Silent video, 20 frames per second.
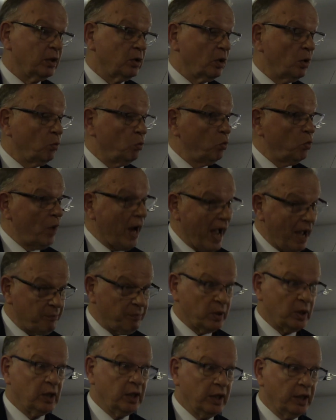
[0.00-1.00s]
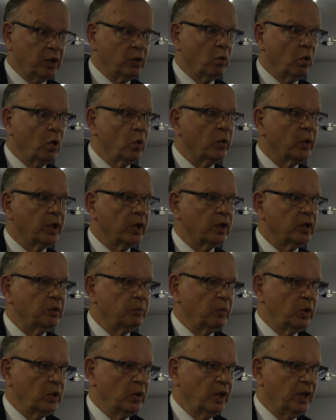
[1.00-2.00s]
rapidly growing
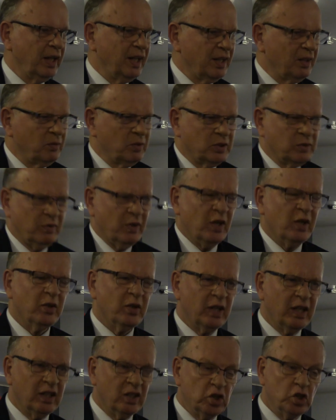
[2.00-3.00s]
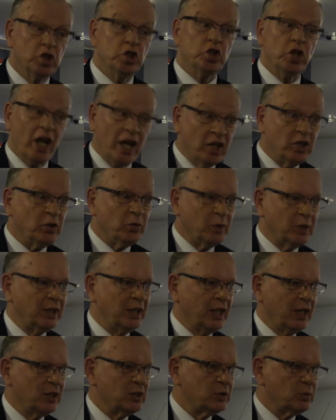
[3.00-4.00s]
community, and it was very
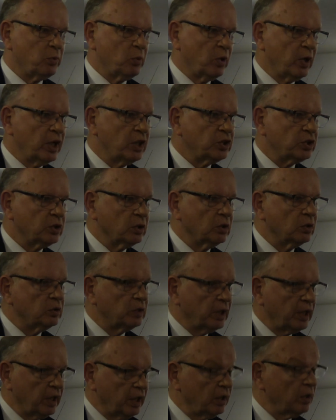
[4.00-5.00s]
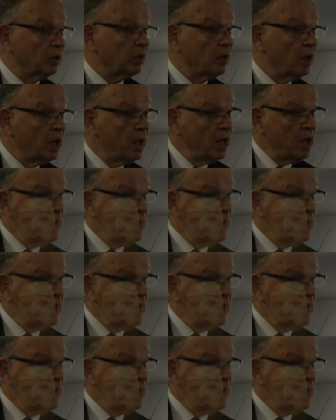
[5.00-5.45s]
genuinely inspirational to hear